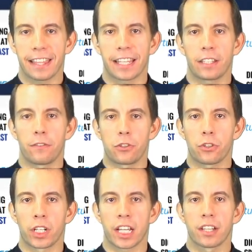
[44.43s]
Thank you for
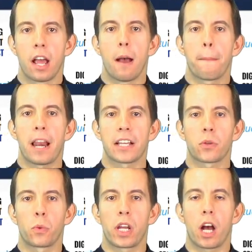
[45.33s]
joining us.
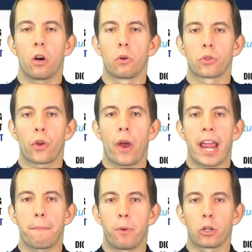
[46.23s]
Plus, we are also
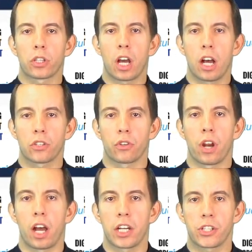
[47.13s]
a podcast on
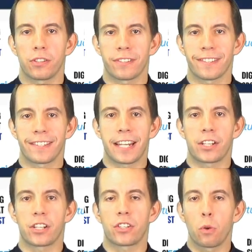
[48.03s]
iTunes and
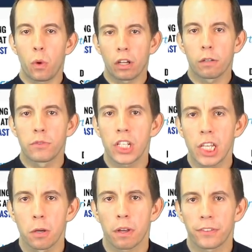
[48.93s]
Stitcher. So welcome to
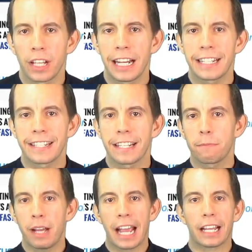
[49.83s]
you if you're
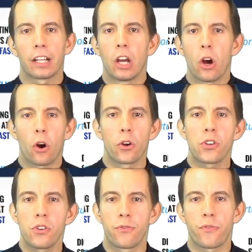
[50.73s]
listening back
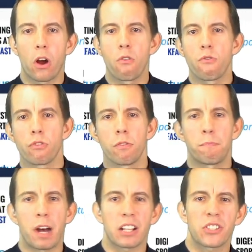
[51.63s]
on your phone, on the
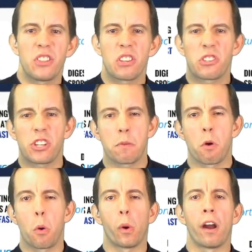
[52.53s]
bus, in the gym,
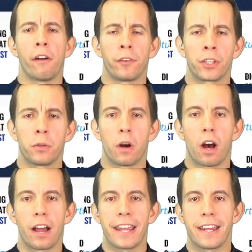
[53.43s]
or wherever you
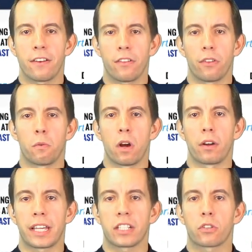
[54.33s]
are in the
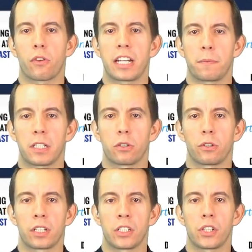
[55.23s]
world. It's great to be
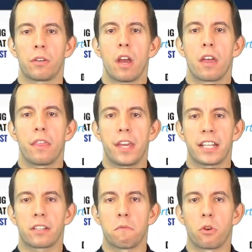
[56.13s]
talking to you
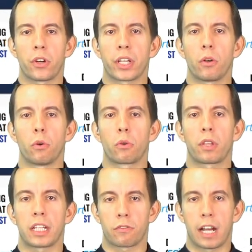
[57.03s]
this morning, all
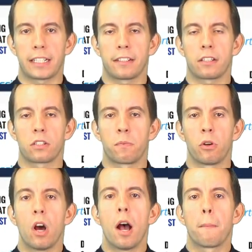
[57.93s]
things related to
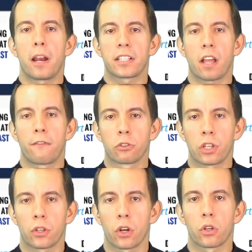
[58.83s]
sport. Plus, I've
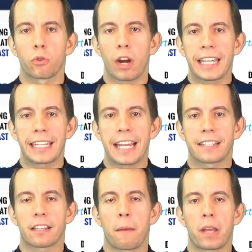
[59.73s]
also got a great
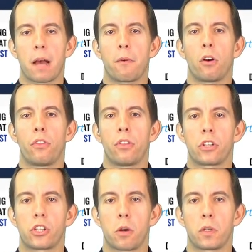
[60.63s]
guest coming up on the
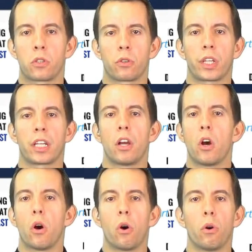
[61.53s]
show. We're talking
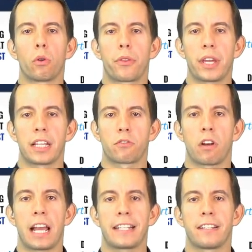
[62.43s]
all things
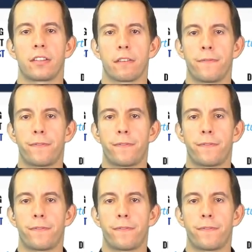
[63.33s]
related to the